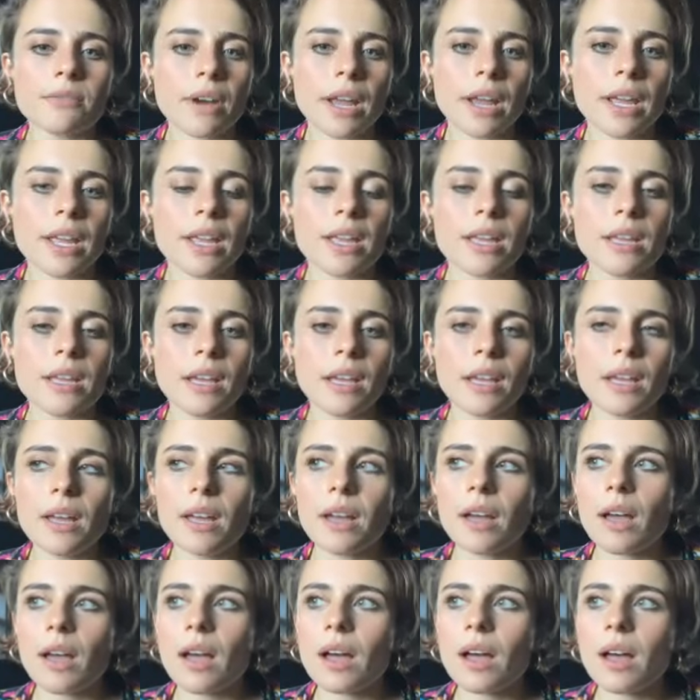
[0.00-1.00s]
right?
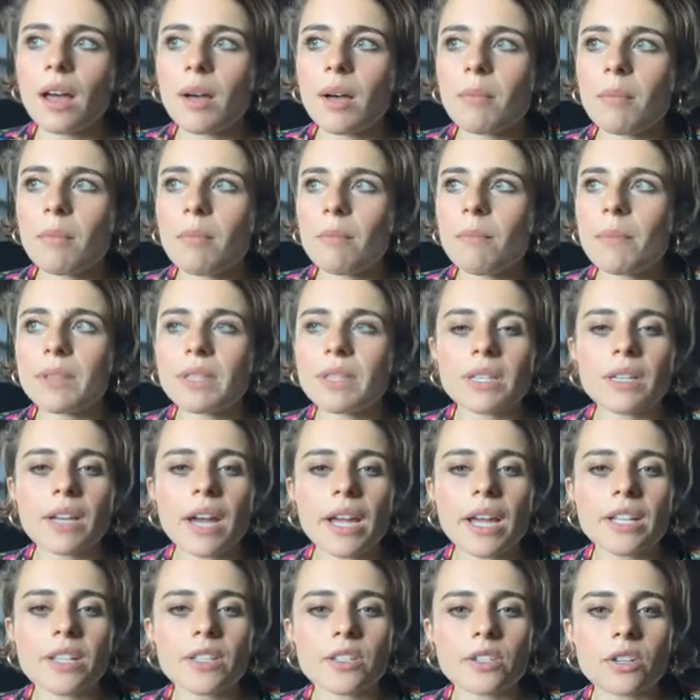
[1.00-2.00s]
But the
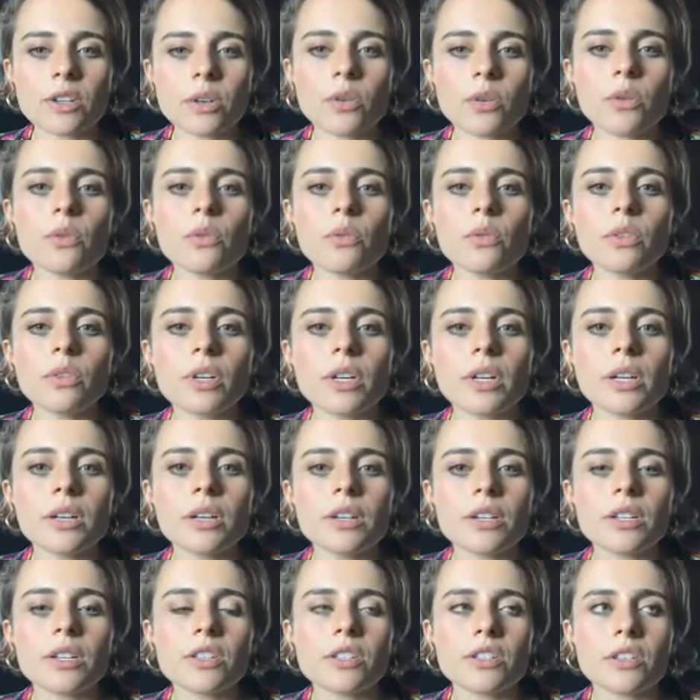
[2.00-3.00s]
nights are cooler.
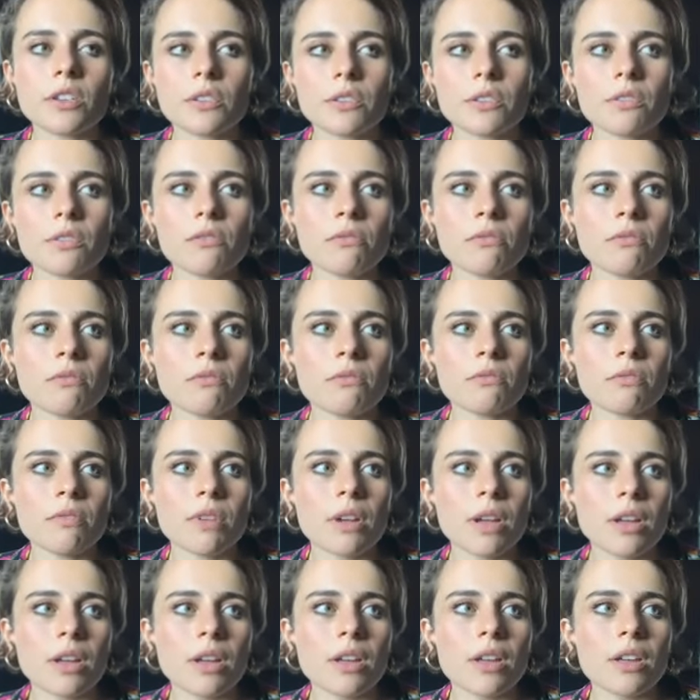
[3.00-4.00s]
And so
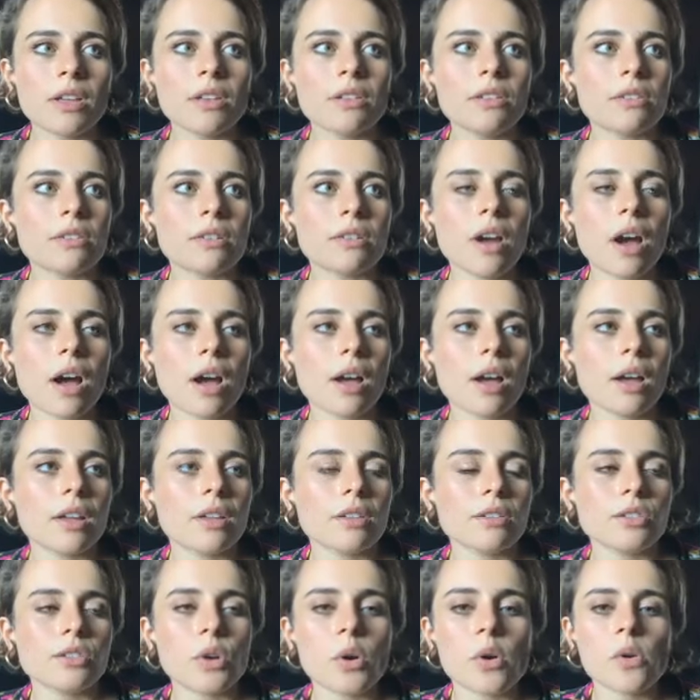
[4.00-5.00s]
you're
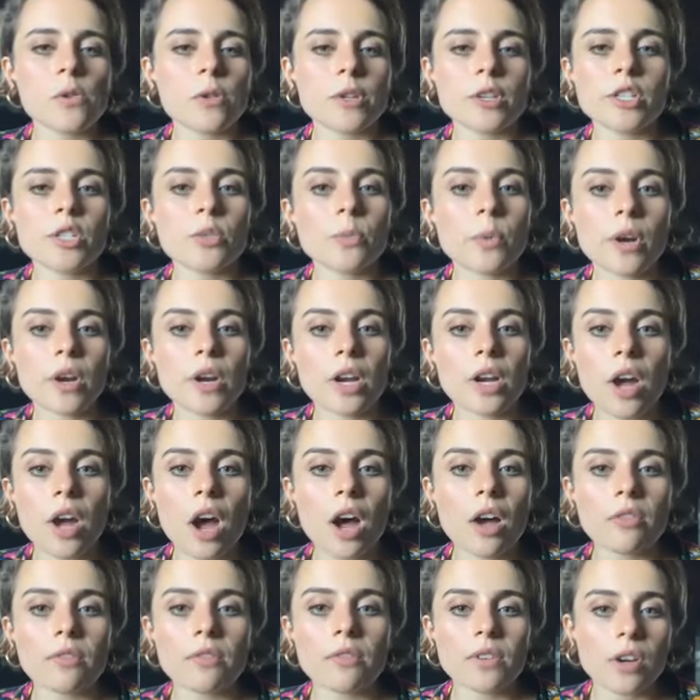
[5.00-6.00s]
not totally swearing
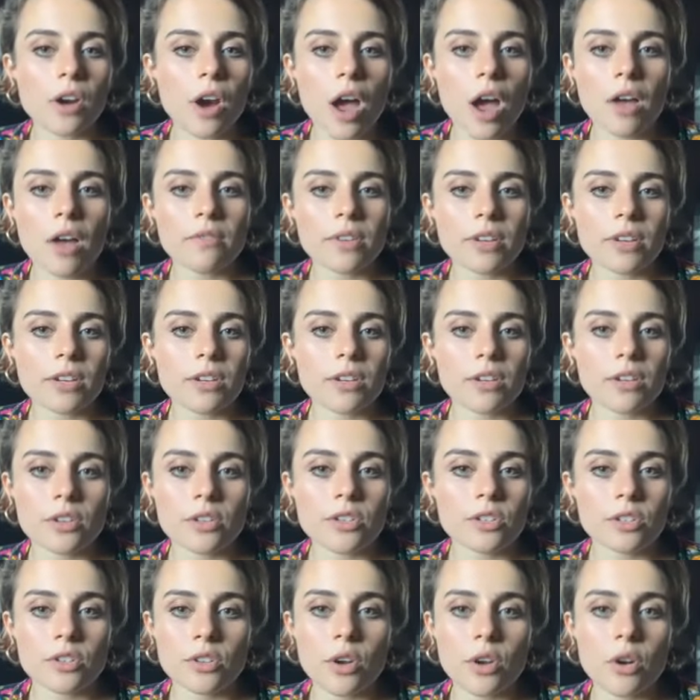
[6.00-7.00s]
off your oven or
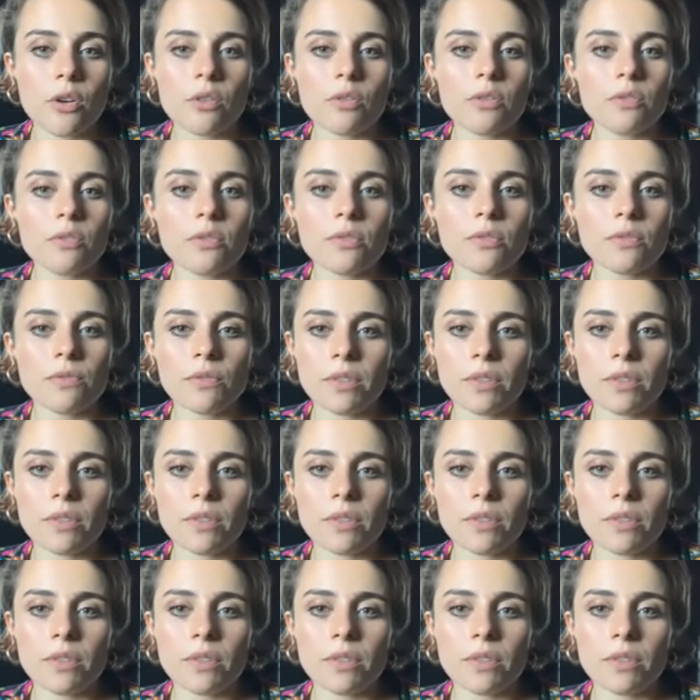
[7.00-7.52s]
stove.